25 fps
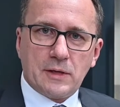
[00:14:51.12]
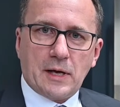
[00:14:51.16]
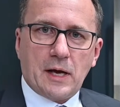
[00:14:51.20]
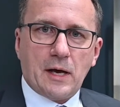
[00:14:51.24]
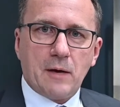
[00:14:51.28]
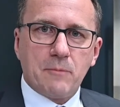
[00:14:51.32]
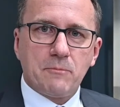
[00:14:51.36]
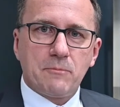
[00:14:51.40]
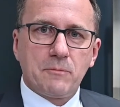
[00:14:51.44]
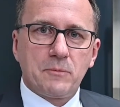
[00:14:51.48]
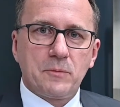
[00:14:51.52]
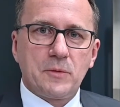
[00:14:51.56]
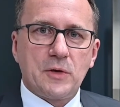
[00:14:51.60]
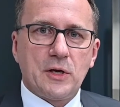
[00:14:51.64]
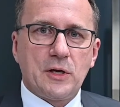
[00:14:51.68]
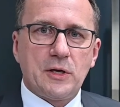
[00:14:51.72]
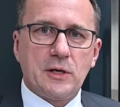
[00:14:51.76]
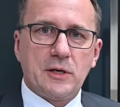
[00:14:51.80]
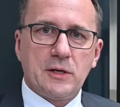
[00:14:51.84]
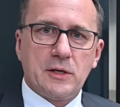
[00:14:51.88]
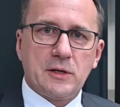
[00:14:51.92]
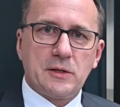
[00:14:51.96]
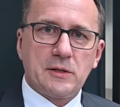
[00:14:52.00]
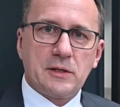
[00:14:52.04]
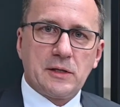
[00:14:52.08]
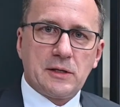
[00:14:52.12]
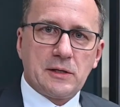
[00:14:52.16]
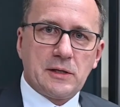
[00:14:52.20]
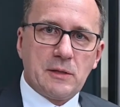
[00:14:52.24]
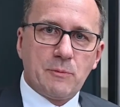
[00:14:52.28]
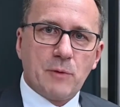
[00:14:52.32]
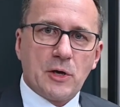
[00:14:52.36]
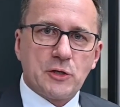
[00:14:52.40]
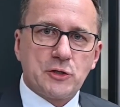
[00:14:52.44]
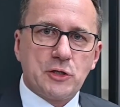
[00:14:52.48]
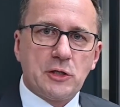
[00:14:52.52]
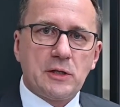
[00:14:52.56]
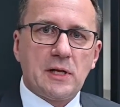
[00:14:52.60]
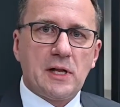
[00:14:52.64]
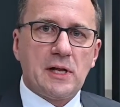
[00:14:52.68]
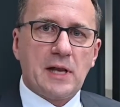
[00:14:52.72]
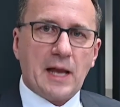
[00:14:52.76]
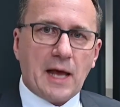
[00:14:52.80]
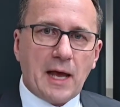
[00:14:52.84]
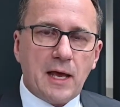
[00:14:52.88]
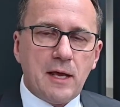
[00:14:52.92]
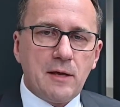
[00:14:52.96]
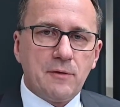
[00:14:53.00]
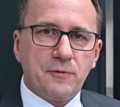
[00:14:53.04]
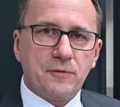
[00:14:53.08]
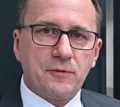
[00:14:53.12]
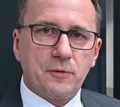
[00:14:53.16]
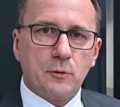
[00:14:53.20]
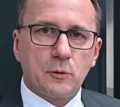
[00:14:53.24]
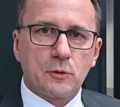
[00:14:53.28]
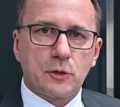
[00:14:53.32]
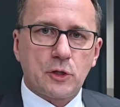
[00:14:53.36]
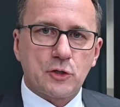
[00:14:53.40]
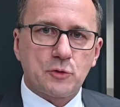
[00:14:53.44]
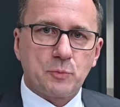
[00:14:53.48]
the most important features of our machine.